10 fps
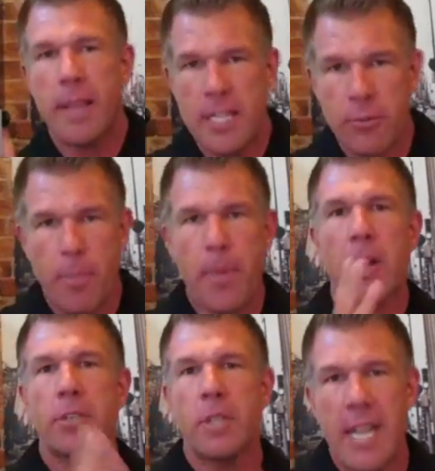less
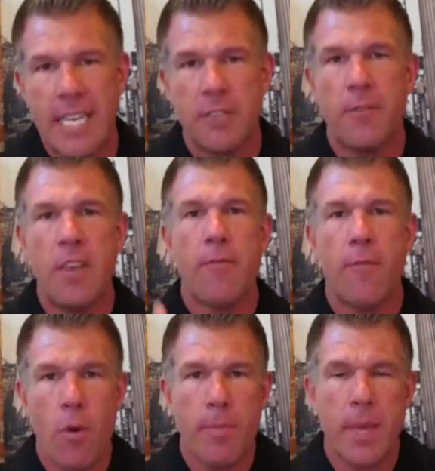repairs, less fee
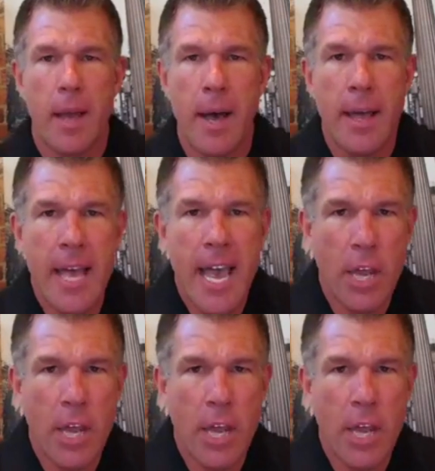formula,